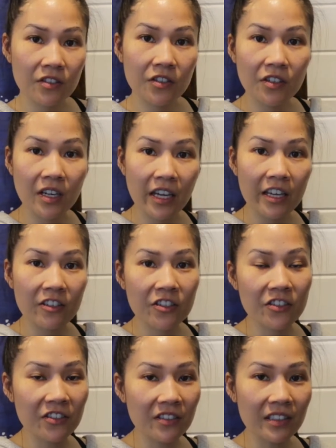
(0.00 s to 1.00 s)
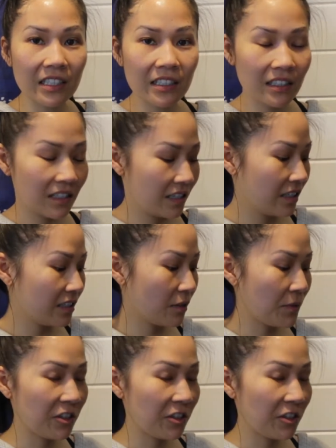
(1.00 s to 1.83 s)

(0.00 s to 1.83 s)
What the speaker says: Stir occasionally to